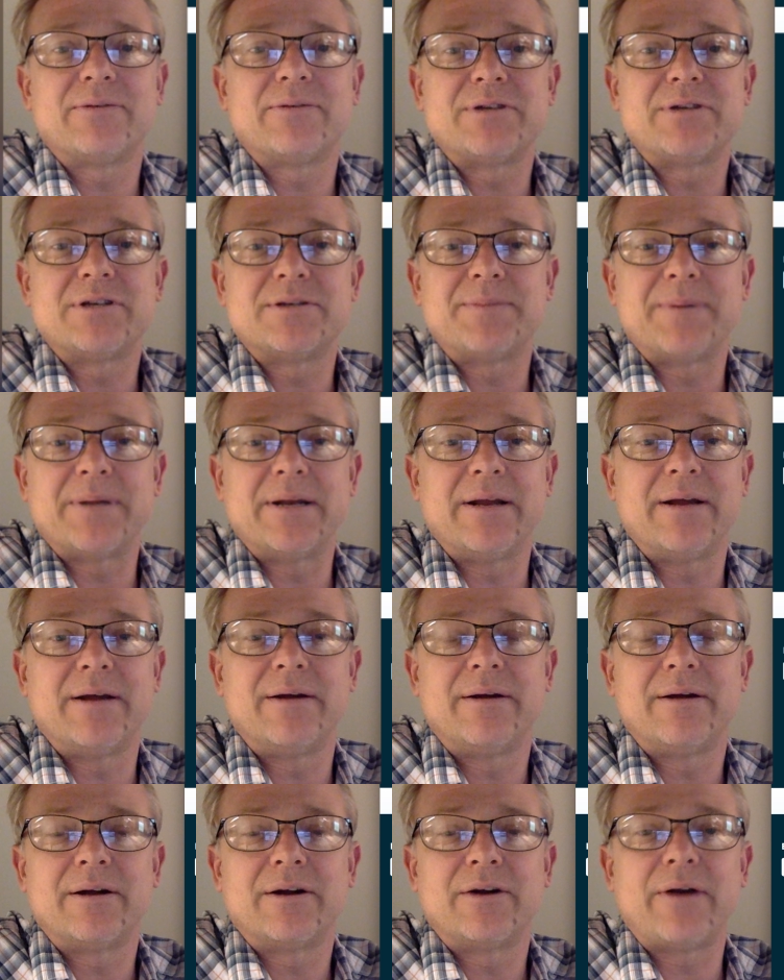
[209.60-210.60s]
has been
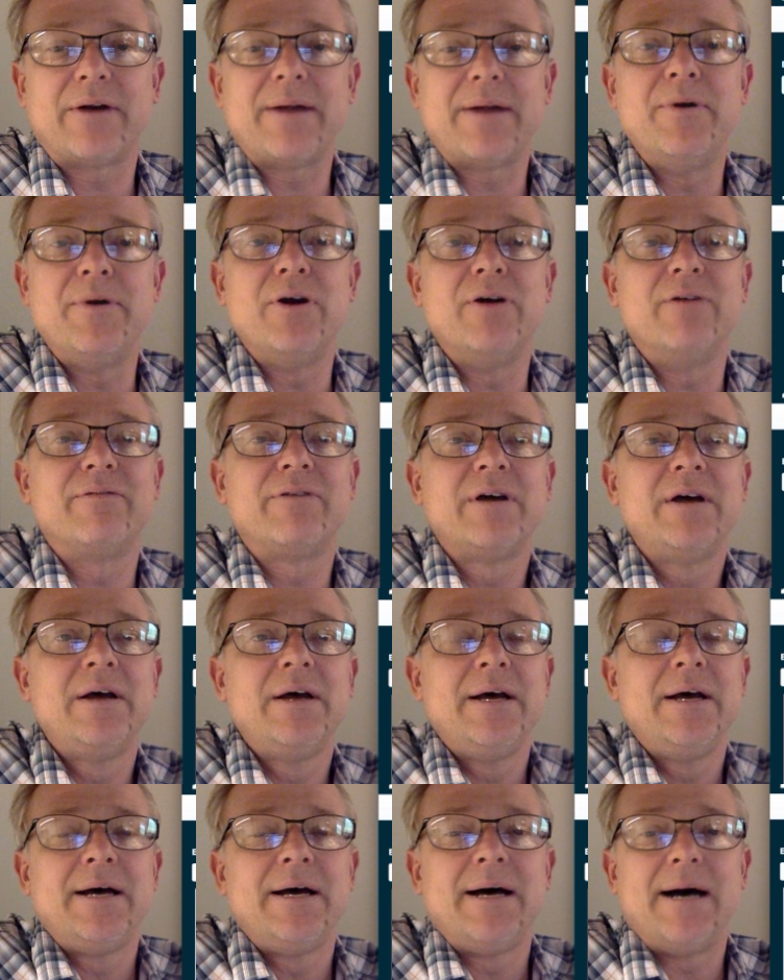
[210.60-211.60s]
a great move.
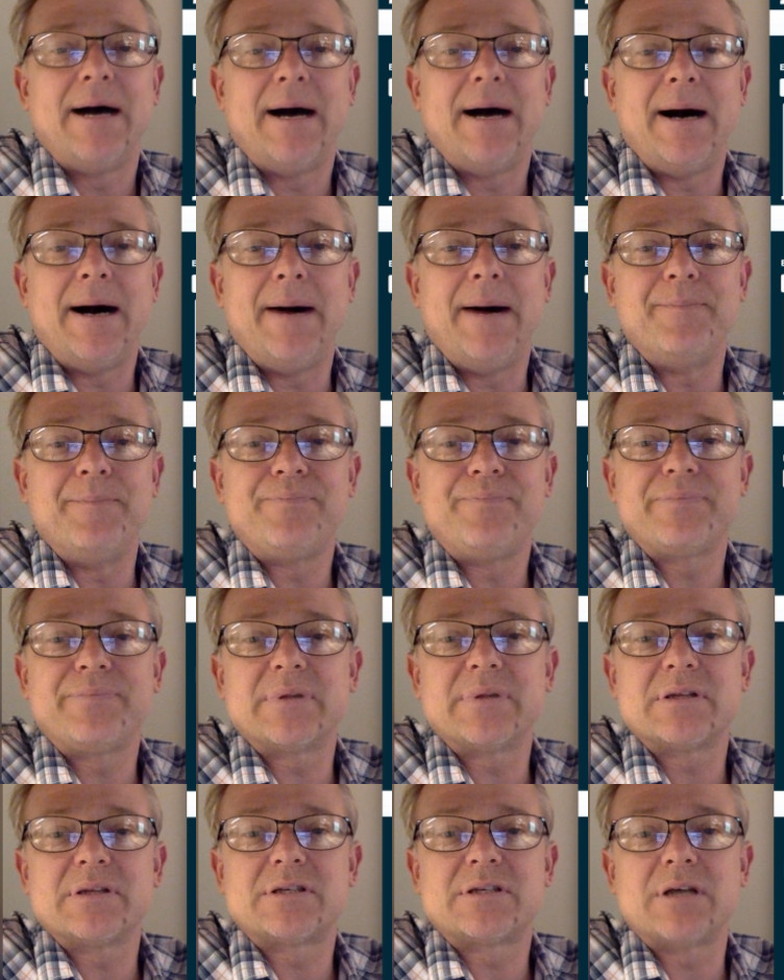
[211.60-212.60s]

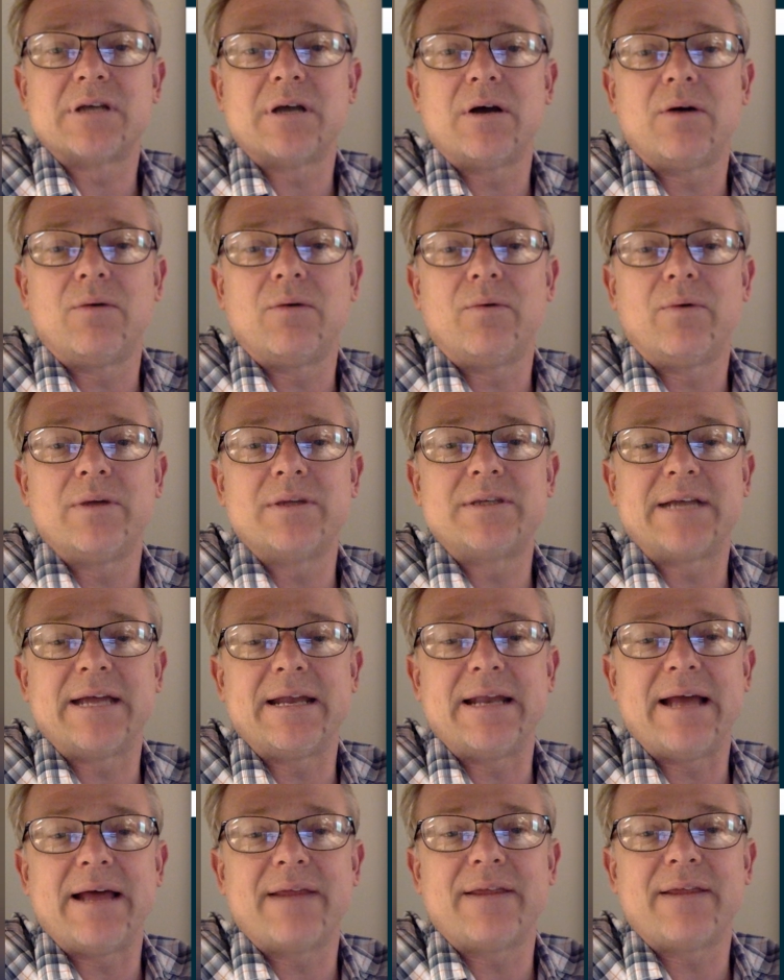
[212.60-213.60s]
So once again,
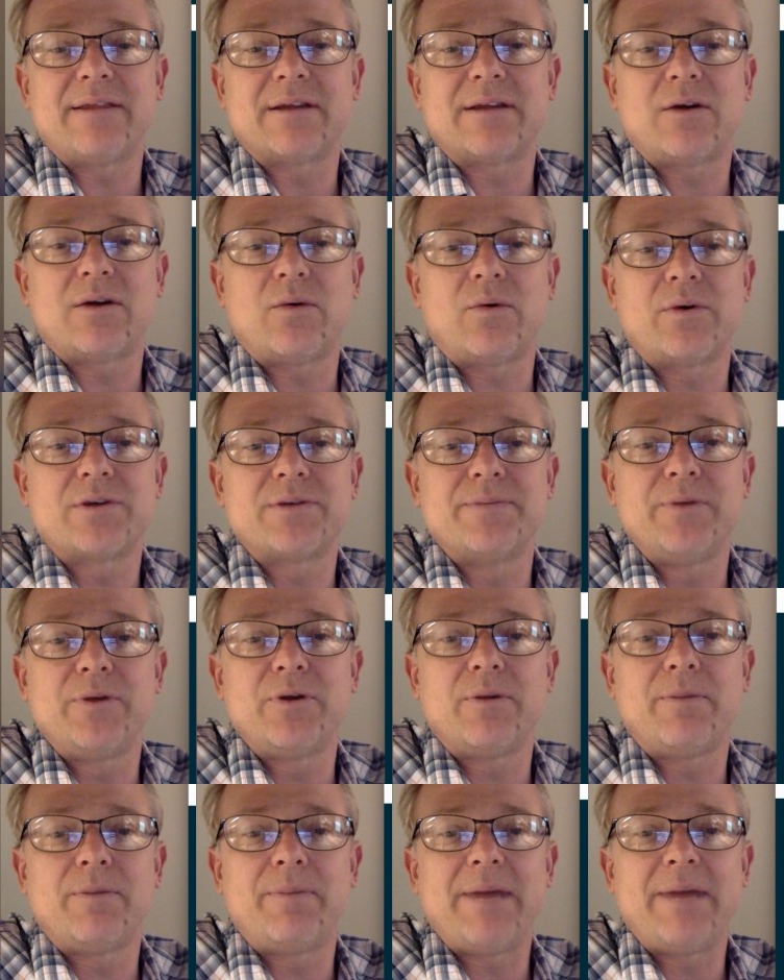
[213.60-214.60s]
now that the course Moodle
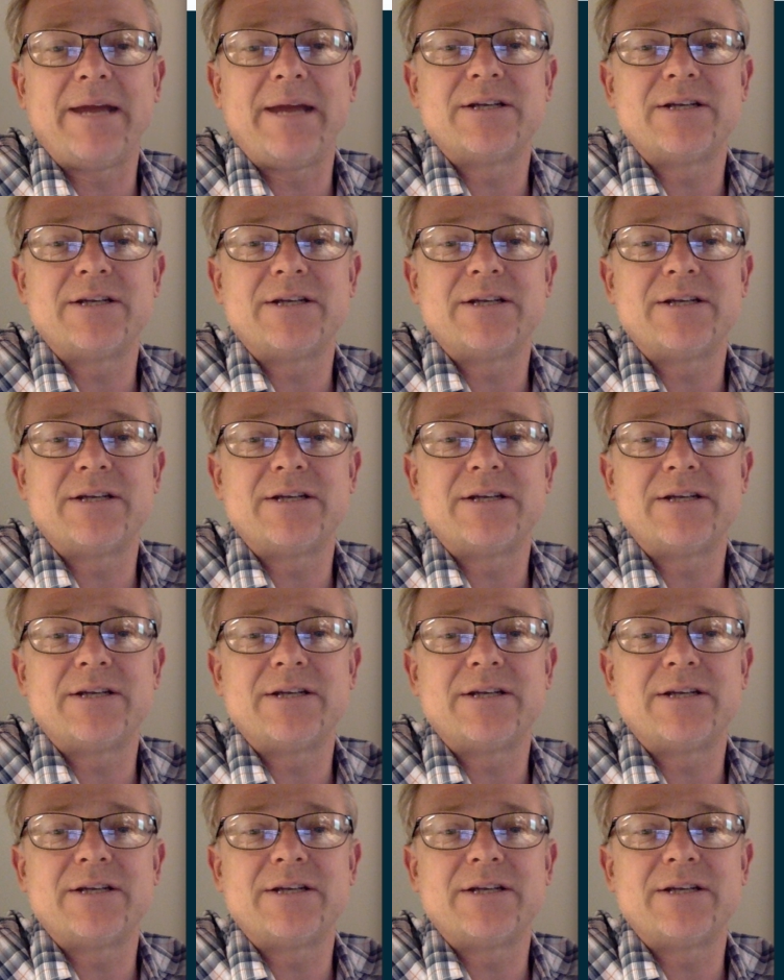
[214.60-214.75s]
page is